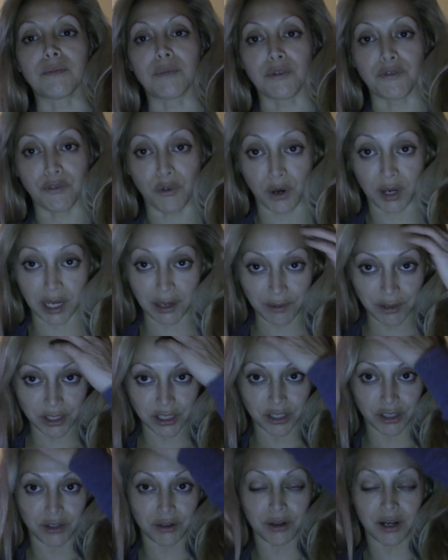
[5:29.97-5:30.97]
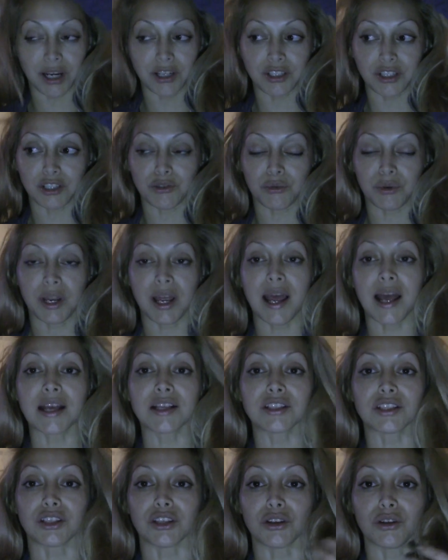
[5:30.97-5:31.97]
before I give it to you, I just want to
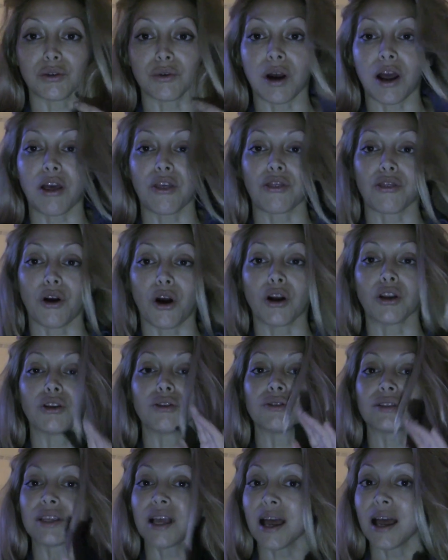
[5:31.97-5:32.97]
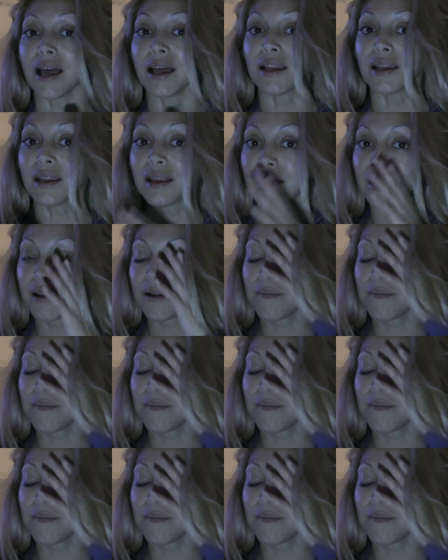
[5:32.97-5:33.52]
ask you, I thought you said